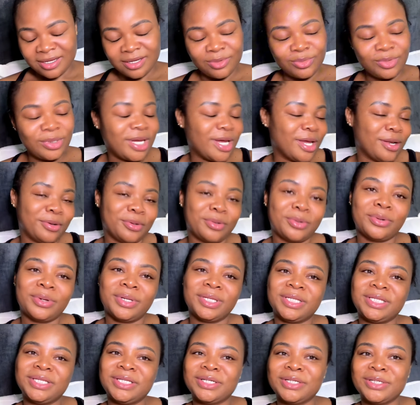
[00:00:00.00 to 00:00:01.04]
we cannot
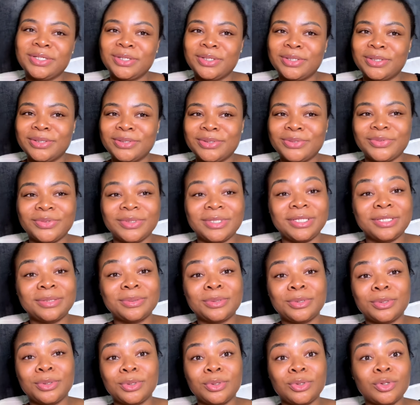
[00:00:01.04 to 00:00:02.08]
question God. We
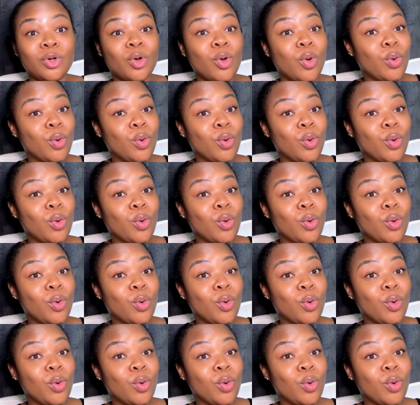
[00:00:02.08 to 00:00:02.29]
give God